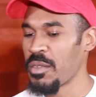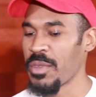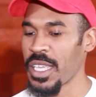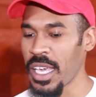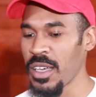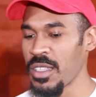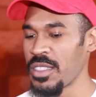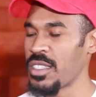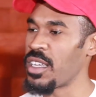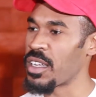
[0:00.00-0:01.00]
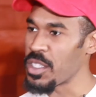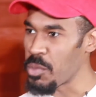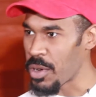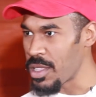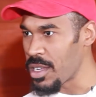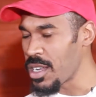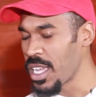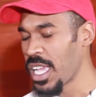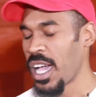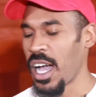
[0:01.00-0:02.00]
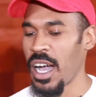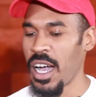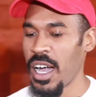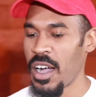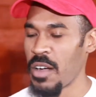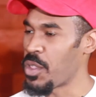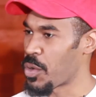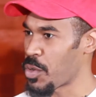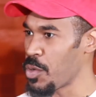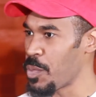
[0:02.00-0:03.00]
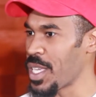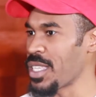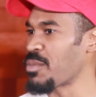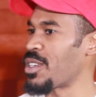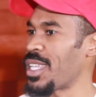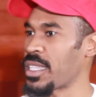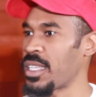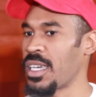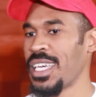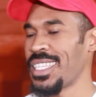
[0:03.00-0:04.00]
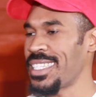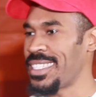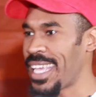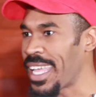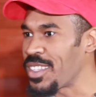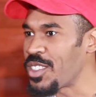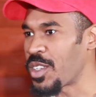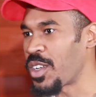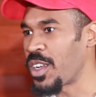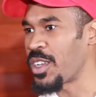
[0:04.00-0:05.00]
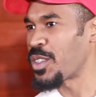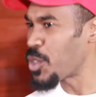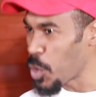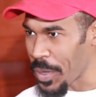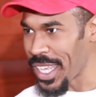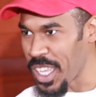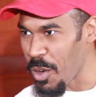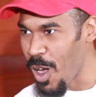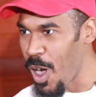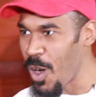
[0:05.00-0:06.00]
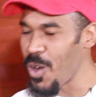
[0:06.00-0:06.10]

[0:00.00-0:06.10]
Mikkel is the youngest brother of the group. He's more like the dancer, the superhero.